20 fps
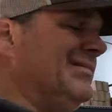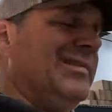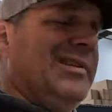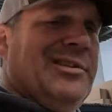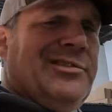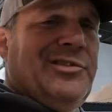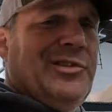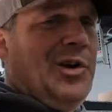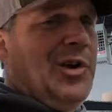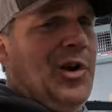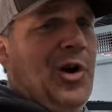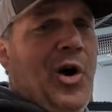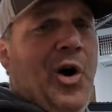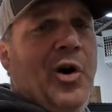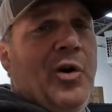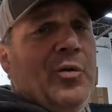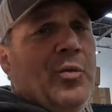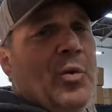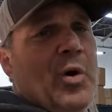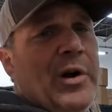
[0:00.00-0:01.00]
It's an
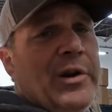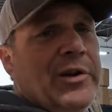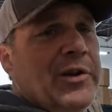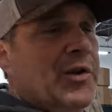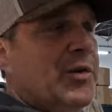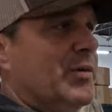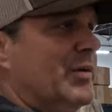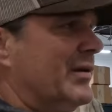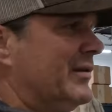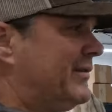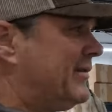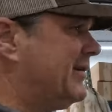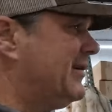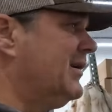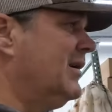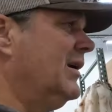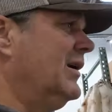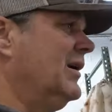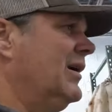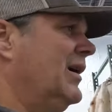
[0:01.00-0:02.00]
all-in-one unit.
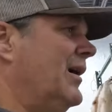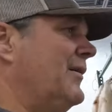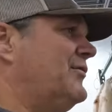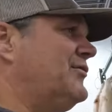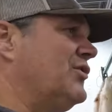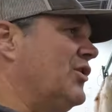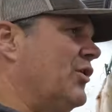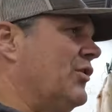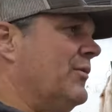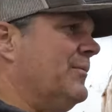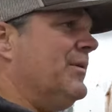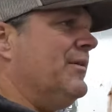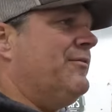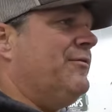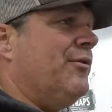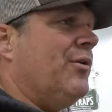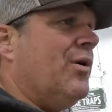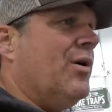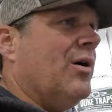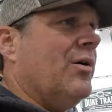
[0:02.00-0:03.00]
I've showed it
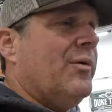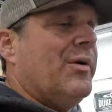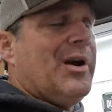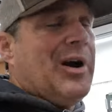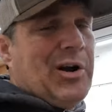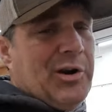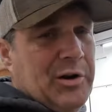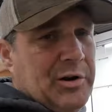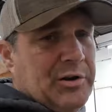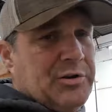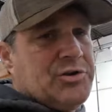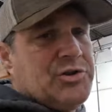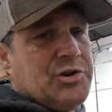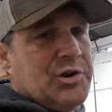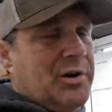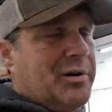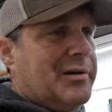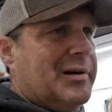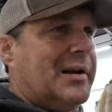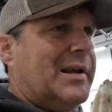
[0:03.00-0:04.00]
before. We are going to
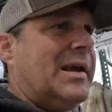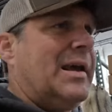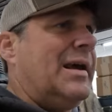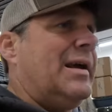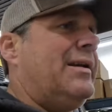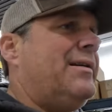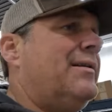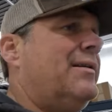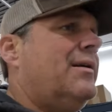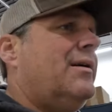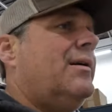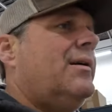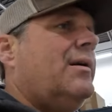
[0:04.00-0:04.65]
show it again.